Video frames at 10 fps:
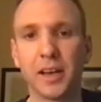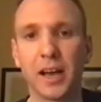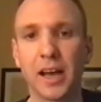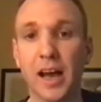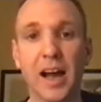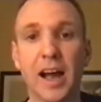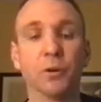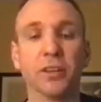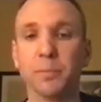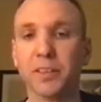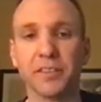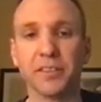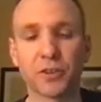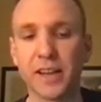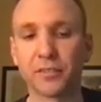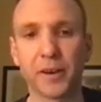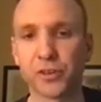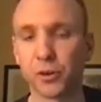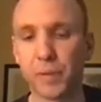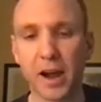I really believe the
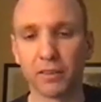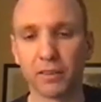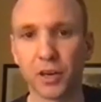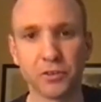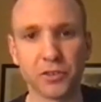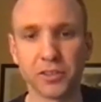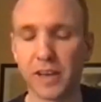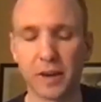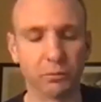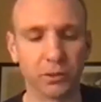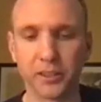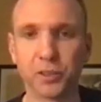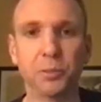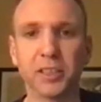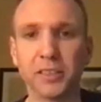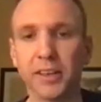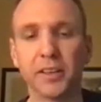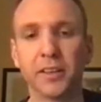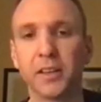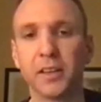transformational power of coaches. I really do believe in it.
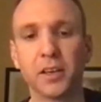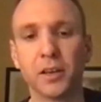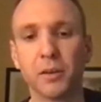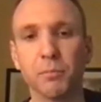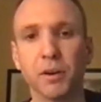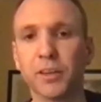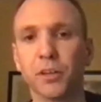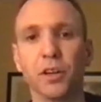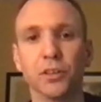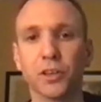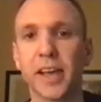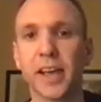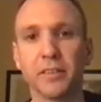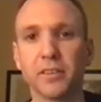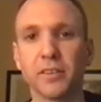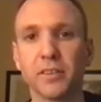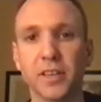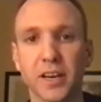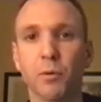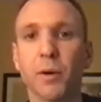But if we all look at the
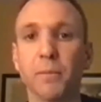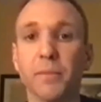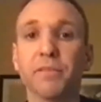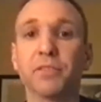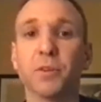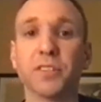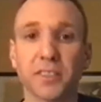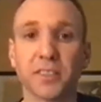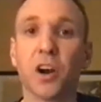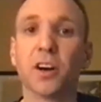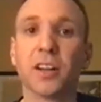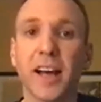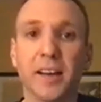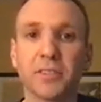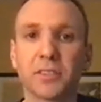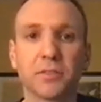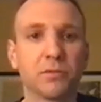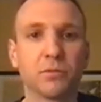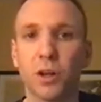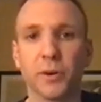number one influences in our lives,
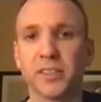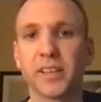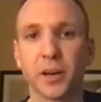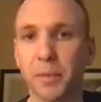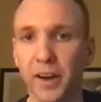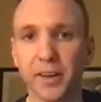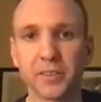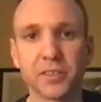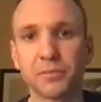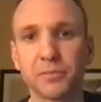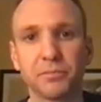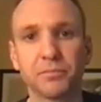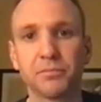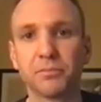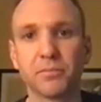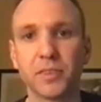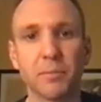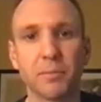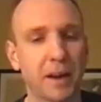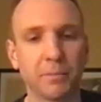we'll always say our parents. Mm-hmm.
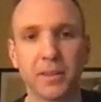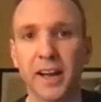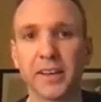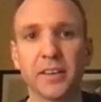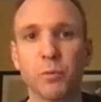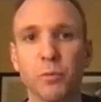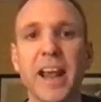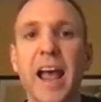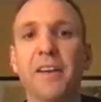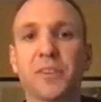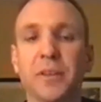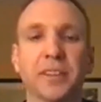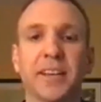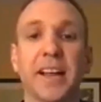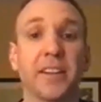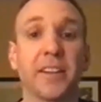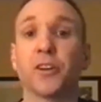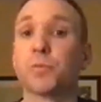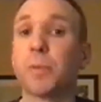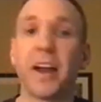Bottom line, we have to be able to connect. And
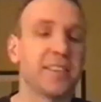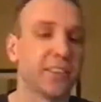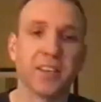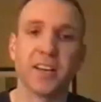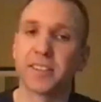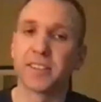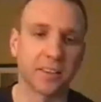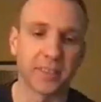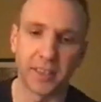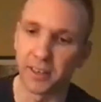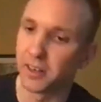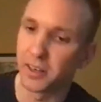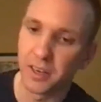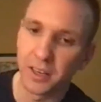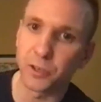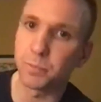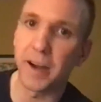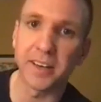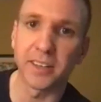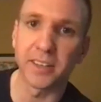there's parents that are nuts out there. There's
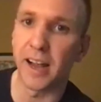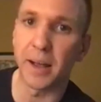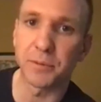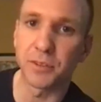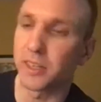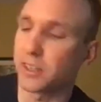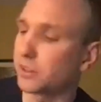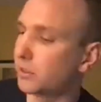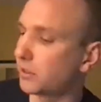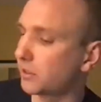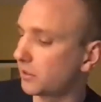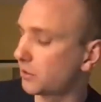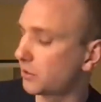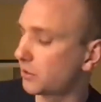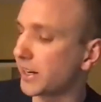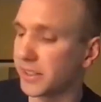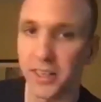parents that are absolutely crazy.